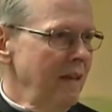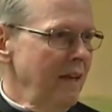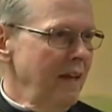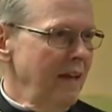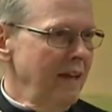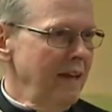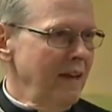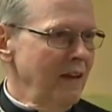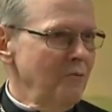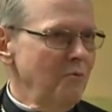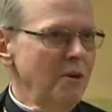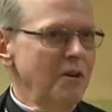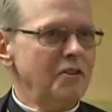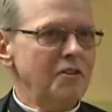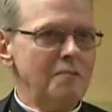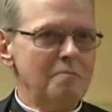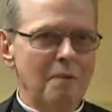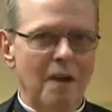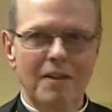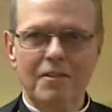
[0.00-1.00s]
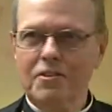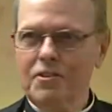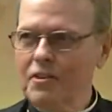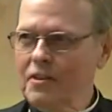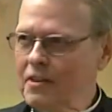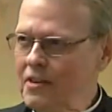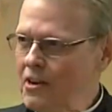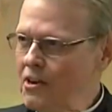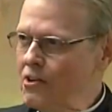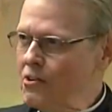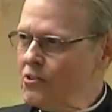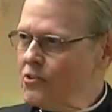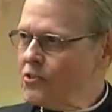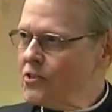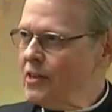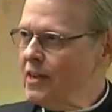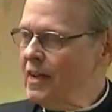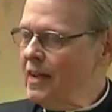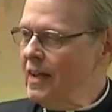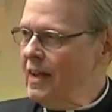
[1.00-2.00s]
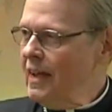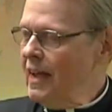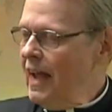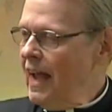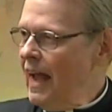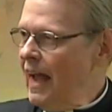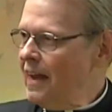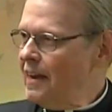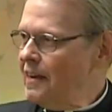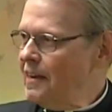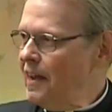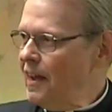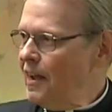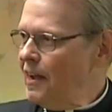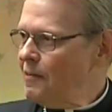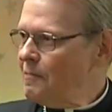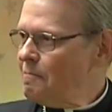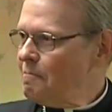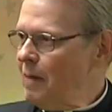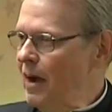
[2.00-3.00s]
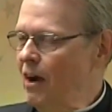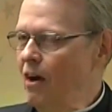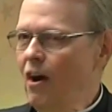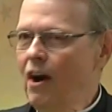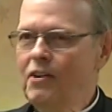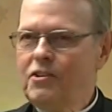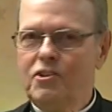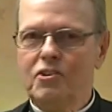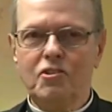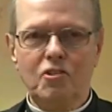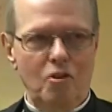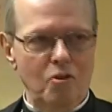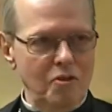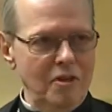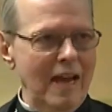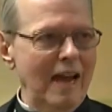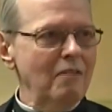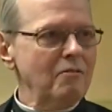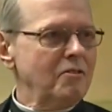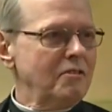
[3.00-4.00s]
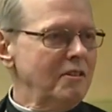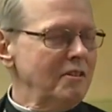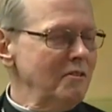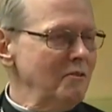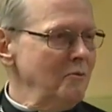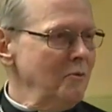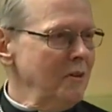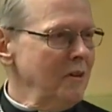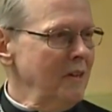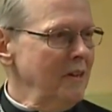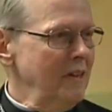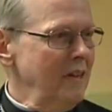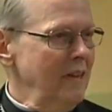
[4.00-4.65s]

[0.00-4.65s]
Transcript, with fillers: uh, in recent months and years. And uh, my heart just goes out to you.